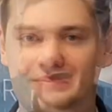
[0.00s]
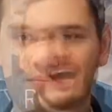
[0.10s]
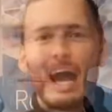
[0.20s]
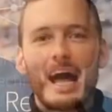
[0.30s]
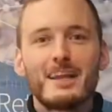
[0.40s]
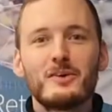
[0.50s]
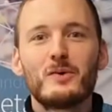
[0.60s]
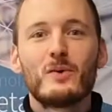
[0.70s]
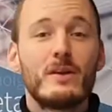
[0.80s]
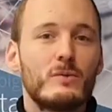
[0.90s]
Hello
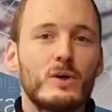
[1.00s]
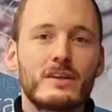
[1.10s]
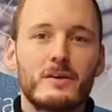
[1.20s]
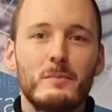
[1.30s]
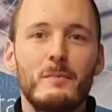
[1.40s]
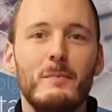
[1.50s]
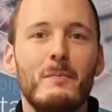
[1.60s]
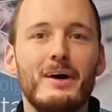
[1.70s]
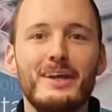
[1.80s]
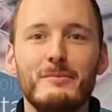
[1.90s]
and welcome. My
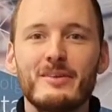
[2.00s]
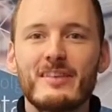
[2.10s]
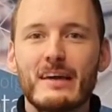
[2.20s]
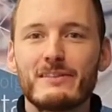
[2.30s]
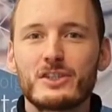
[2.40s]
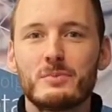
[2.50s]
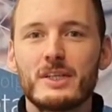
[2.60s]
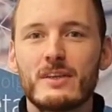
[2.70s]
name is Kevin Schmidt.